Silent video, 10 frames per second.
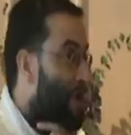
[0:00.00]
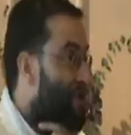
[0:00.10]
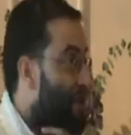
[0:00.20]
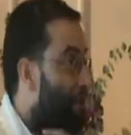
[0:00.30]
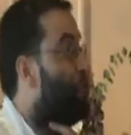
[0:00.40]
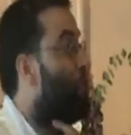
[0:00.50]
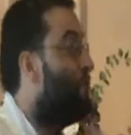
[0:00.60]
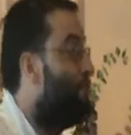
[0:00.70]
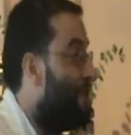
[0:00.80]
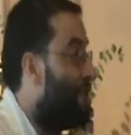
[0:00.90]
I call myself
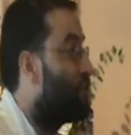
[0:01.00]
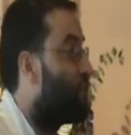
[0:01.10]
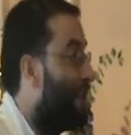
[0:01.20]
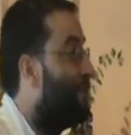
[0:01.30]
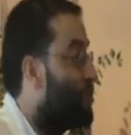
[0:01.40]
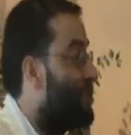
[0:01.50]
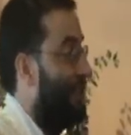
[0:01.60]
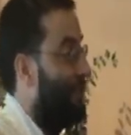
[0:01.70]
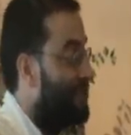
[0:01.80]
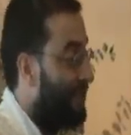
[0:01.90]
human being trying to
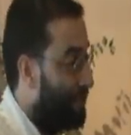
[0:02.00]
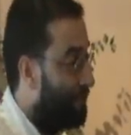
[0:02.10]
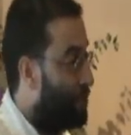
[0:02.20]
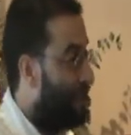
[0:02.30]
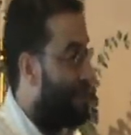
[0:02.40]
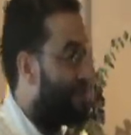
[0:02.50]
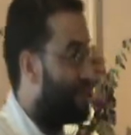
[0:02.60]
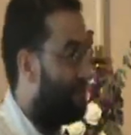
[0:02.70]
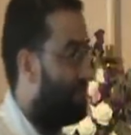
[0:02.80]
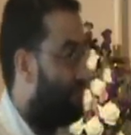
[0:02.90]
stay in a state of
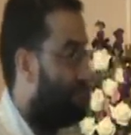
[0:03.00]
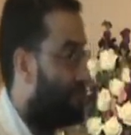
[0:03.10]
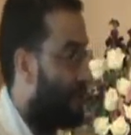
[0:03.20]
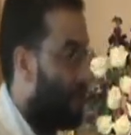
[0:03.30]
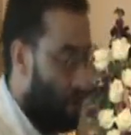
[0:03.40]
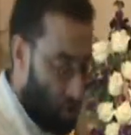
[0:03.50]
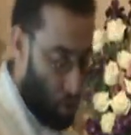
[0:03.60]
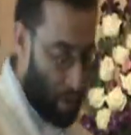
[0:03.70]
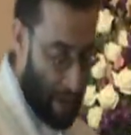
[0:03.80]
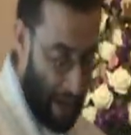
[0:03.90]
grace.
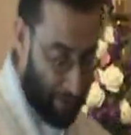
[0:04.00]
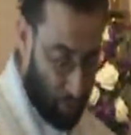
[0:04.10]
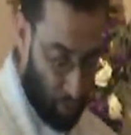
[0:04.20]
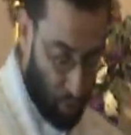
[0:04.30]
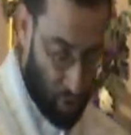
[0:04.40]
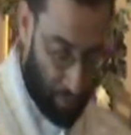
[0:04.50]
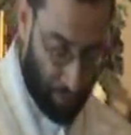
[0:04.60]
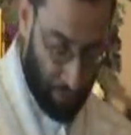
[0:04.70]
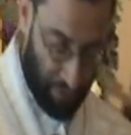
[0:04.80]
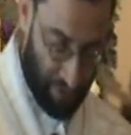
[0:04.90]
So we'll have to use